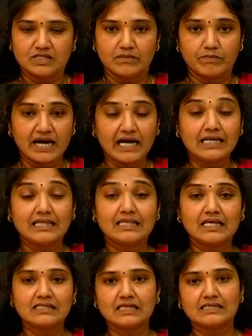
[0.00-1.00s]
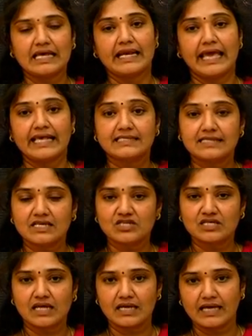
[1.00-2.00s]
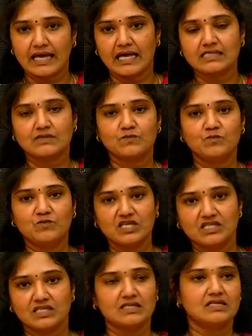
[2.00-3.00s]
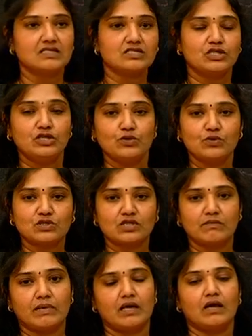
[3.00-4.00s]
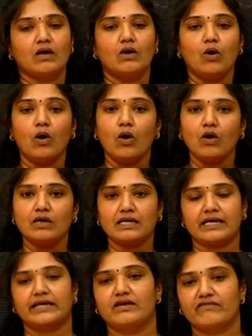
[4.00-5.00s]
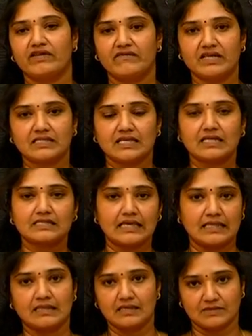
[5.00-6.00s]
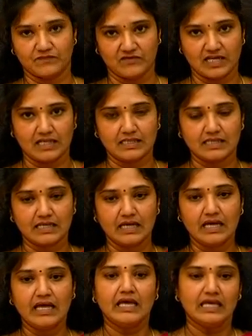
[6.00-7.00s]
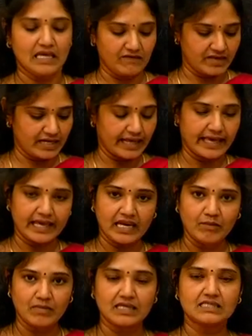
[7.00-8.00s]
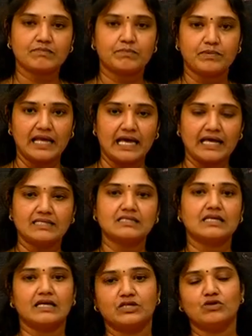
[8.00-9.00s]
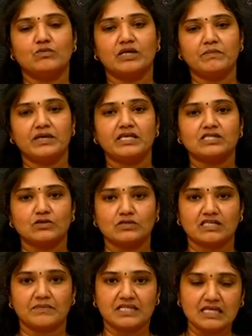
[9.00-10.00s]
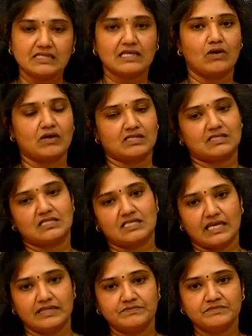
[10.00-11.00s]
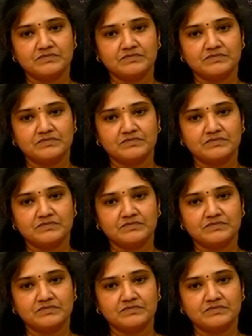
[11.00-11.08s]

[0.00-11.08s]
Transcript: But this is an essential gas which is used by all kind of living things in this world. Even animals, plants and human beings use up this oxygen.